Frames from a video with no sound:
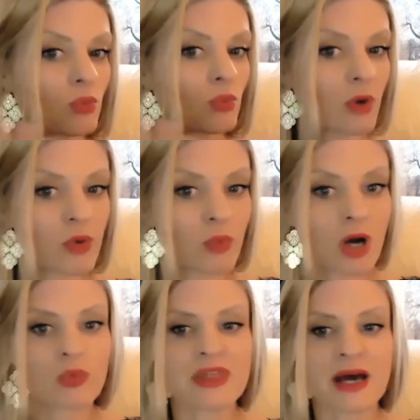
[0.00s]
what we
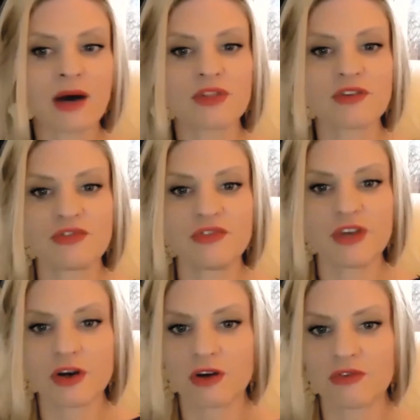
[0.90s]
want, without the
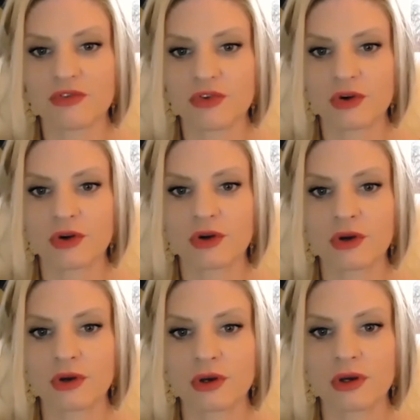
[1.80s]
fear of
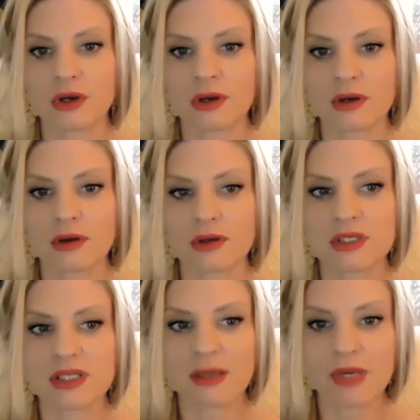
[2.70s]

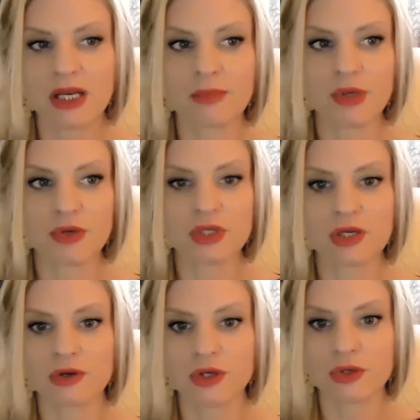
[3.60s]
somebody
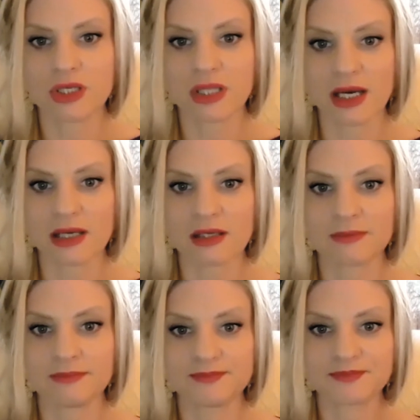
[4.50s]
abusing or using that.
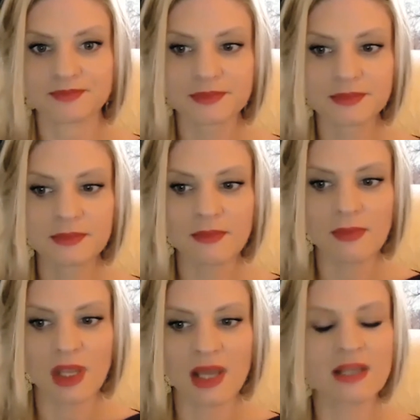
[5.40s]

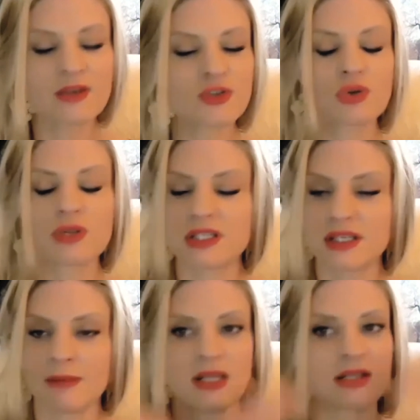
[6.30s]
And there's
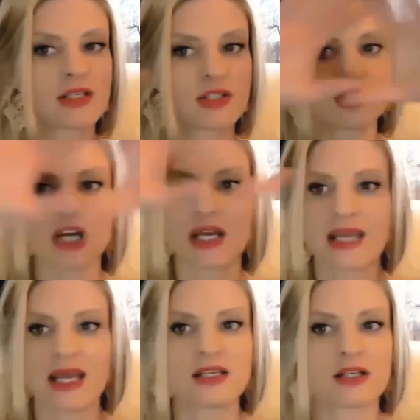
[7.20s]
it's this
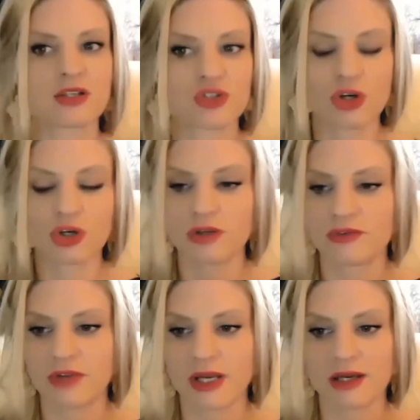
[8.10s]
gigantic circle
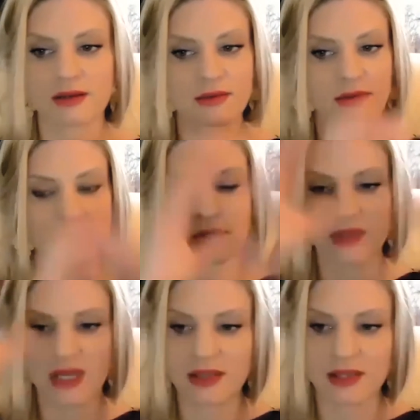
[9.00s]
of, like, you know,
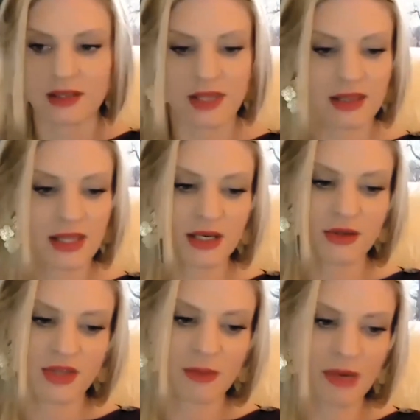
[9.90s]
then
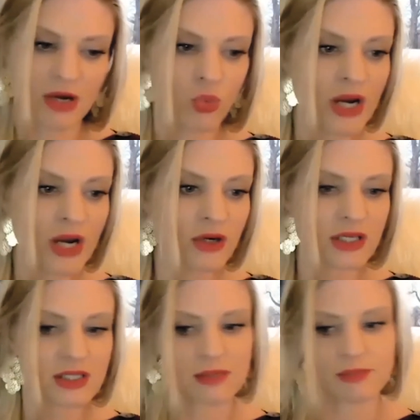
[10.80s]
you think about
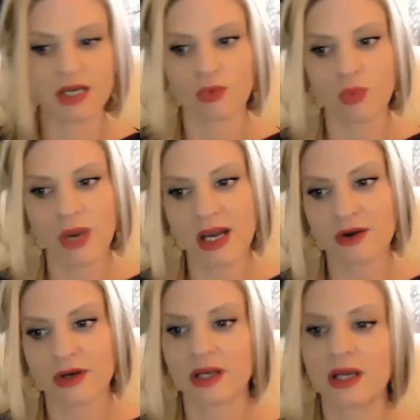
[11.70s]
awareness and being
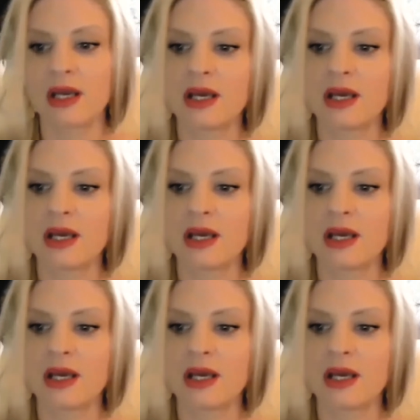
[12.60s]
aware and